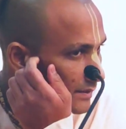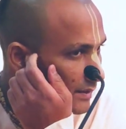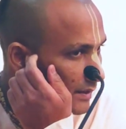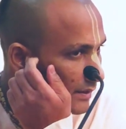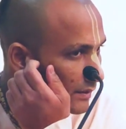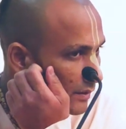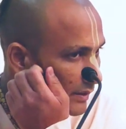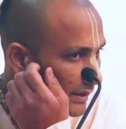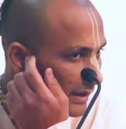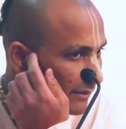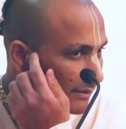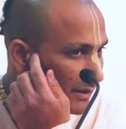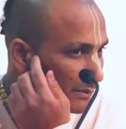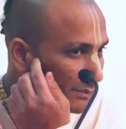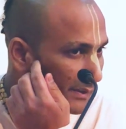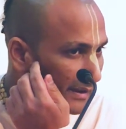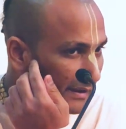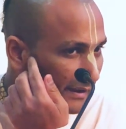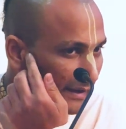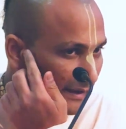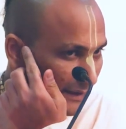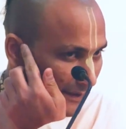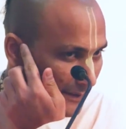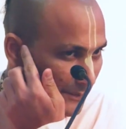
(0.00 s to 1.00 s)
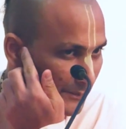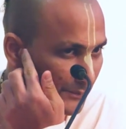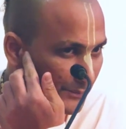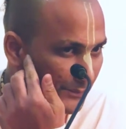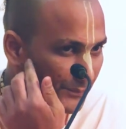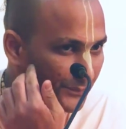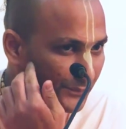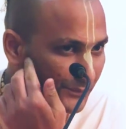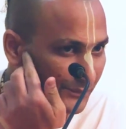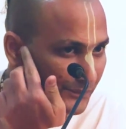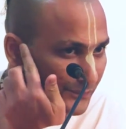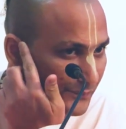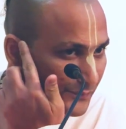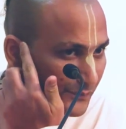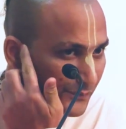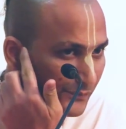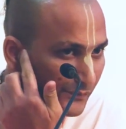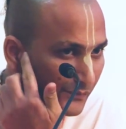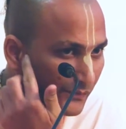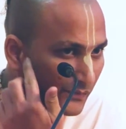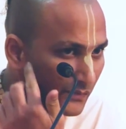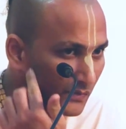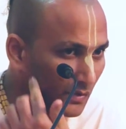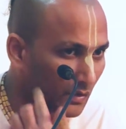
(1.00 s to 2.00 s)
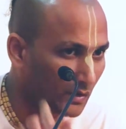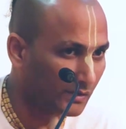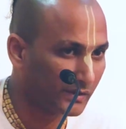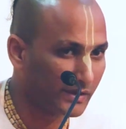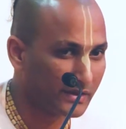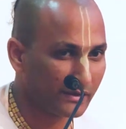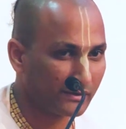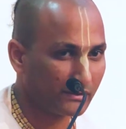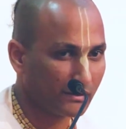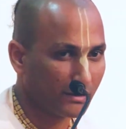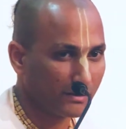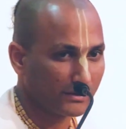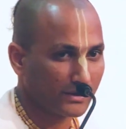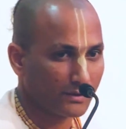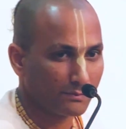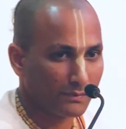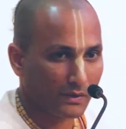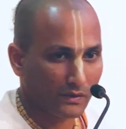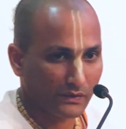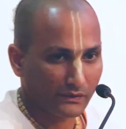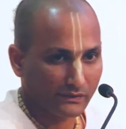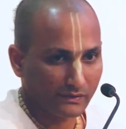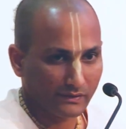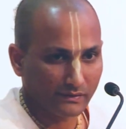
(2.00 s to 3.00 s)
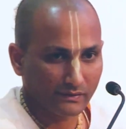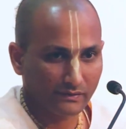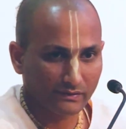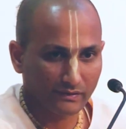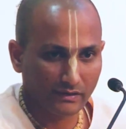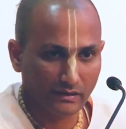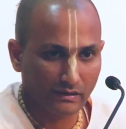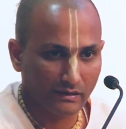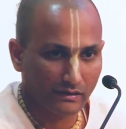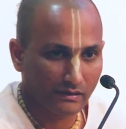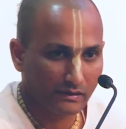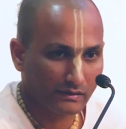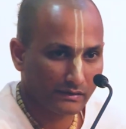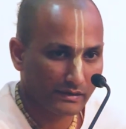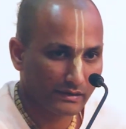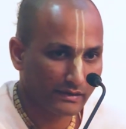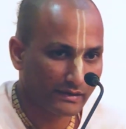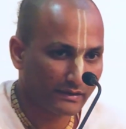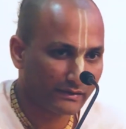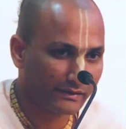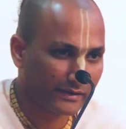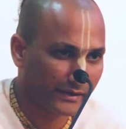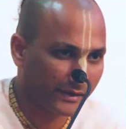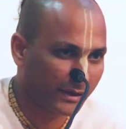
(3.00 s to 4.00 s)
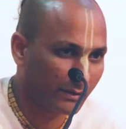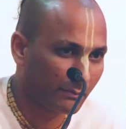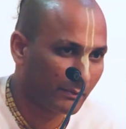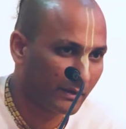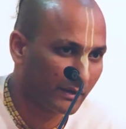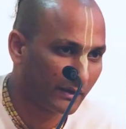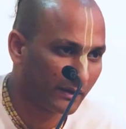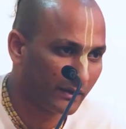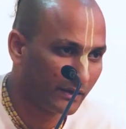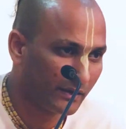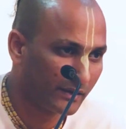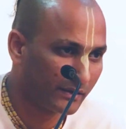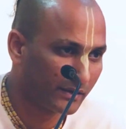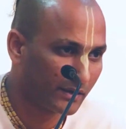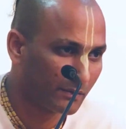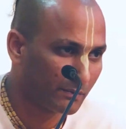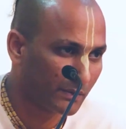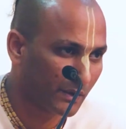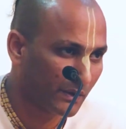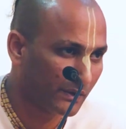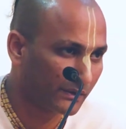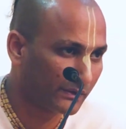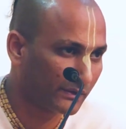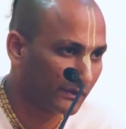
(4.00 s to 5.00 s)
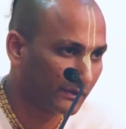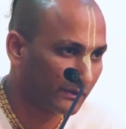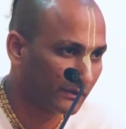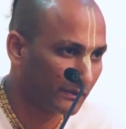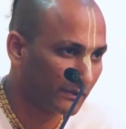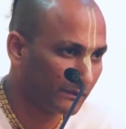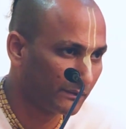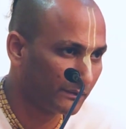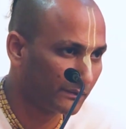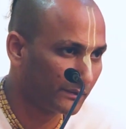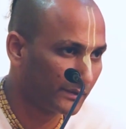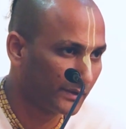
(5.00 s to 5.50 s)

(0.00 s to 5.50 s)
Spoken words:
So give up eating. No, that is not the process that is recommended in the process of